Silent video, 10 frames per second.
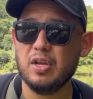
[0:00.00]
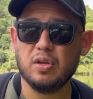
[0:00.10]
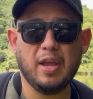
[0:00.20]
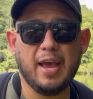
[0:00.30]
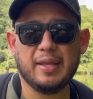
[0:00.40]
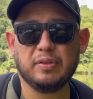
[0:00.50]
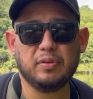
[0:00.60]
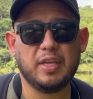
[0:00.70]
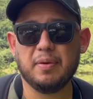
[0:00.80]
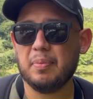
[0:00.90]
You have to
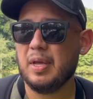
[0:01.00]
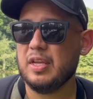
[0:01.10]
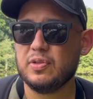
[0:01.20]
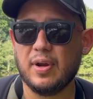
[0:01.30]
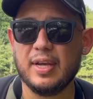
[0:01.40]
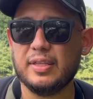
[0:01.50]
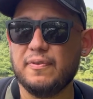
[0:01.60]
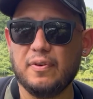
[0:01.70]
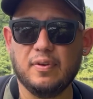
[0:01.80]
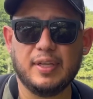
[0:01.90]
keep trying
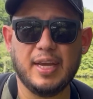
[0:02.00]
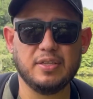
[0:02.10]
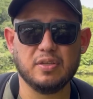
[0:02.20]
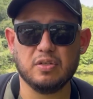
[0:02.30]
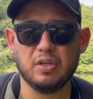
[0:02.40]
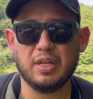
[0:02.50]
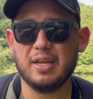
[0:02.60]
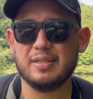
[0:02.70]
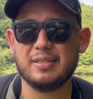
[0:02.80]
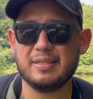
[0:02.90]
different locations. You
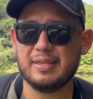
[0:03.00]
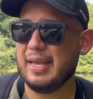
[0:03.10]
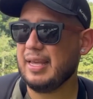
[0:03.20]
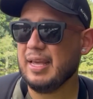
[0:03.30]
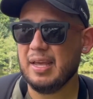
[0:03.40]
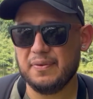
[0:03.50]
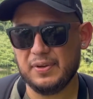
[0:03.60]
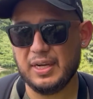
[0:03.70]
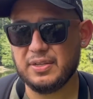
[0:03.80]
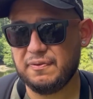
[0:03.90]
cannot stay, if you
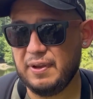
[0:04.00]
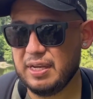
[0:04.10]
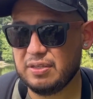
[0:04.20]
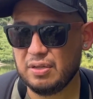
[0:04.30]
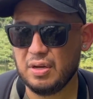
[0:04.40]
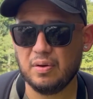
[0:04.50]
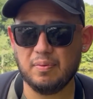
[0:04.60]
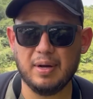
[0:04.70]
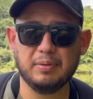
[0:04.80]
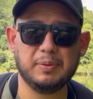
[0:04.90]
catch a fish on
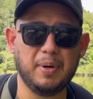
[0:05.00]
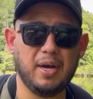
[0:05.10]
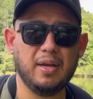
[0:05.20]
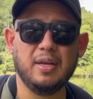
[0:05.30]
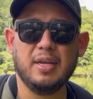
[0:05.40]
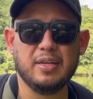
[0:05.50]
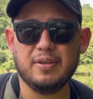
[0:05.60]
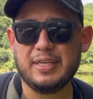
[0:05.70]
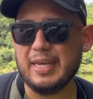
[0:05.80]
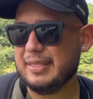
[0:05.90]
one spot,
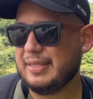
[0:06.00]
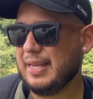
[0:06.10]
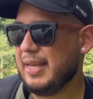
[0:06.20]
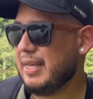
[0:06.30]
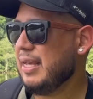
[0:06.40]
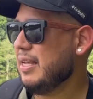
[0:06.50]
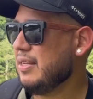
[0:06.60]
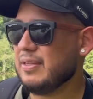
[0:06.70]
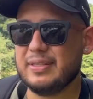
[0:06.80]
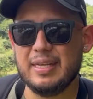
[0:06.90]
you can't stay
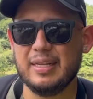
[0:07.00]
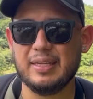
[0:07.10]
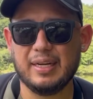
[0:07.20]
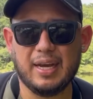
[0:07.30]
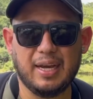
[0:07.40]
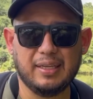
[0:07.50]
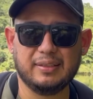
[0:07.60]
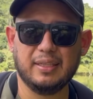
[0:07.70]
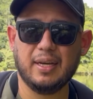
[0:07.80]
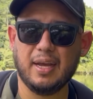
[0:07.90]
just sitting there,
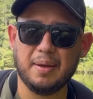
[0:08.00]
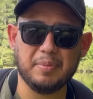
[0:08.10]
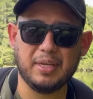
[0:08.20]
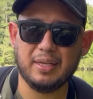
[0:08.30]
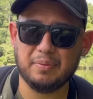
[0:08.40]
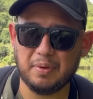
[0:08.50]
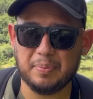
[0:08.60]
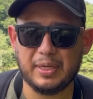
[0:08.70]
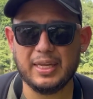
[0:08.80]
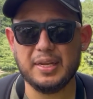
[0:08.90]
guys. I mean, at the
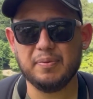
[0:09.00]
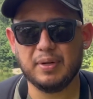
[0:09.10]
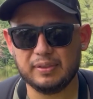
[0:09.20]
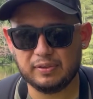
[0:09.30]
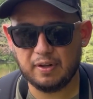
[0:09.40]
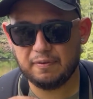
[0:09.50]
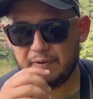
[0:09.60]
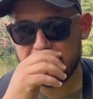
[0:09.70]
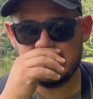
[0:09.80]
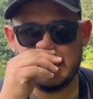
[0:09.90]
beginning when I started
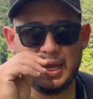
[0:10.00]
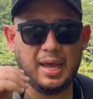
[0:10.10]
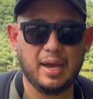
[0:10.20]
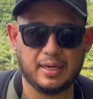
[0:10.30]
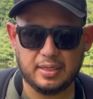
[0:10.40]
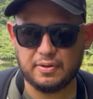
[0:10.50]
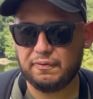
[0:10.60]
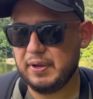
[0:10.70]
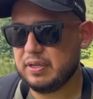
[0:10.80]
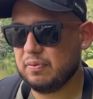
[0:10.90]
fishing, I catch a
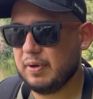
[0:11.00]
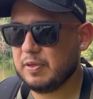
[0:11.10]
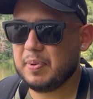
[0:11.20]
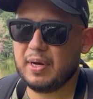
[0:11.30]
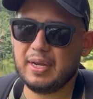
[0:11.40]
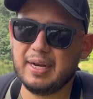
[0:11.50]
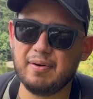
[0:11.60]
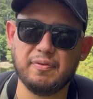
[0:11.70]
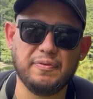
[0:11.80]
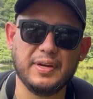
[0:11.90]
fish in one spot and I
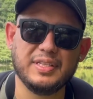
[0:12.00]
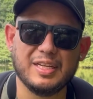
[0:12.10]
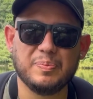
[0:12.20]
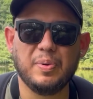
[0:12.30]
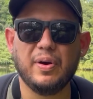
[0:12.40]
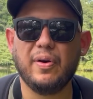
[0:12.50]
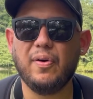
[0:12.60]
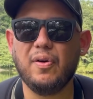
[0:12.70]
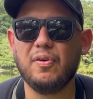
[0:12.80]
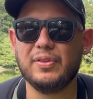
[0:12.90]
will fish that spot
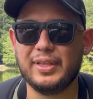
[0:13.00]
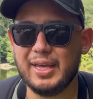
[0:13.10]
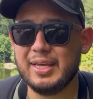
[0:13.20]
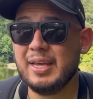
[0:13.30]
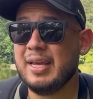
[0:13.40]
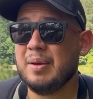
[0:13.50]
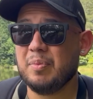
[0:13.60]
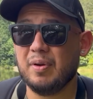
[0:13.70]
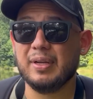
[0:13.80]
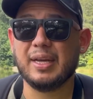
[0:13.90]
all day,
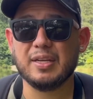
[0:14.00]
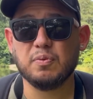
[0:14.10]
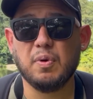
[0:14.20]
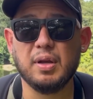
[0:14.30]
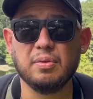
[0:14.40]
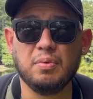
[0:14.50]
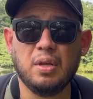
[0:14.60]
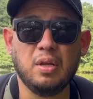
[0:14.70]
probably catch one